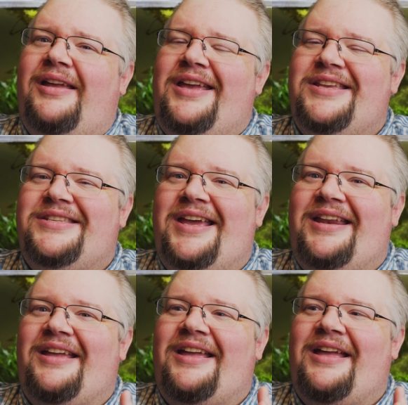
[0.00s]
is
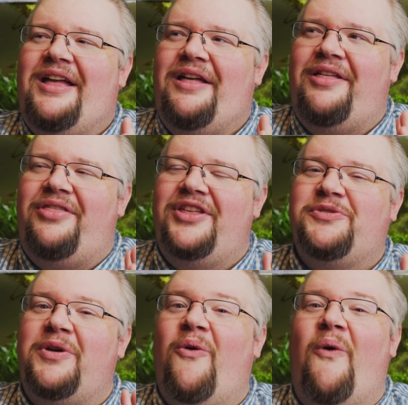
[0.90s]
that
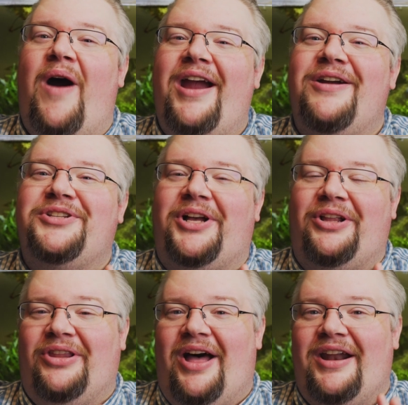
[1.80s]
this requires a
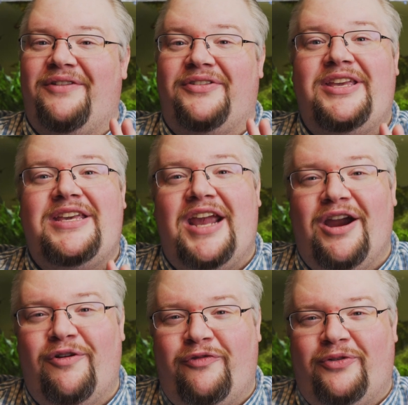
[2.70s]
lot of
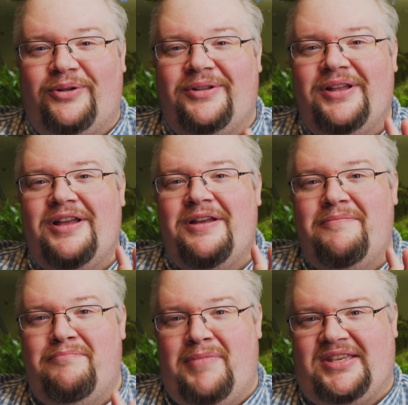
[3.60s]
careful
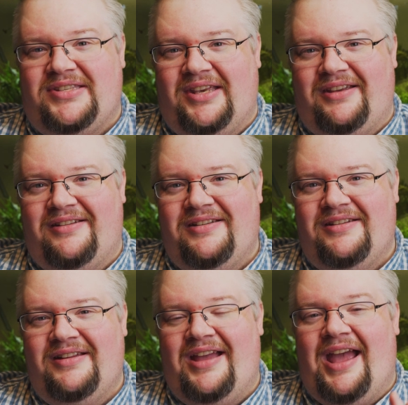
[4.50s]
mixing.
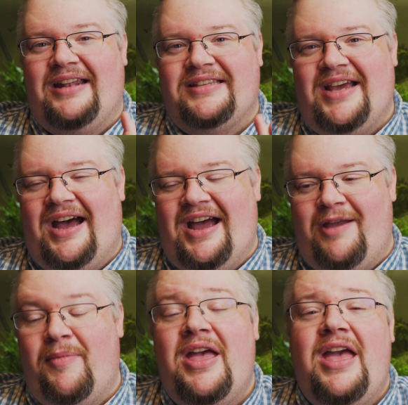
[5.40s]
and
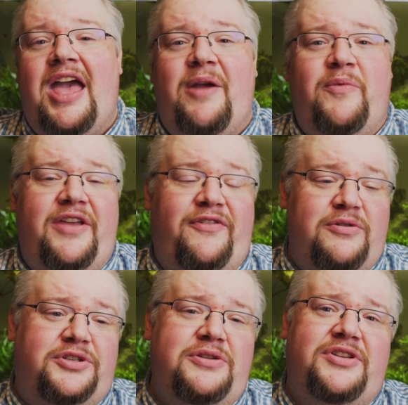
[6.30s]
time. And if
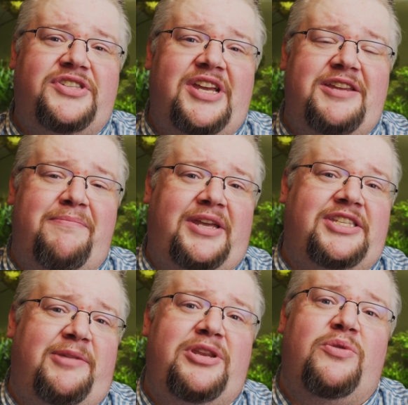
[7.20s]
you do decide to
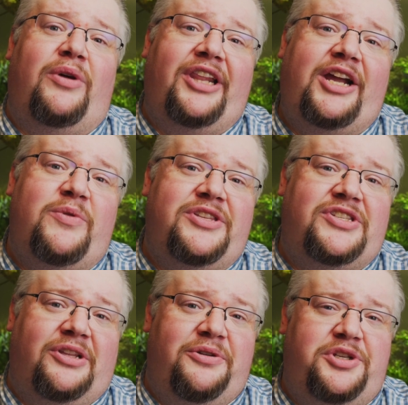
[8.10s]
mix them into a liquid
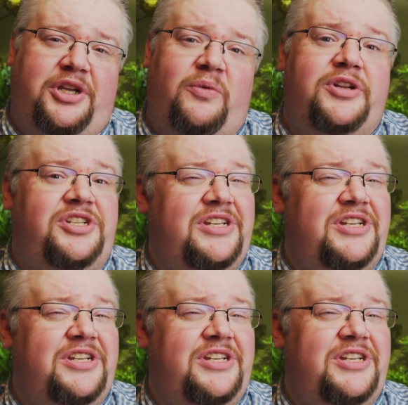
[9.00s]
solution, which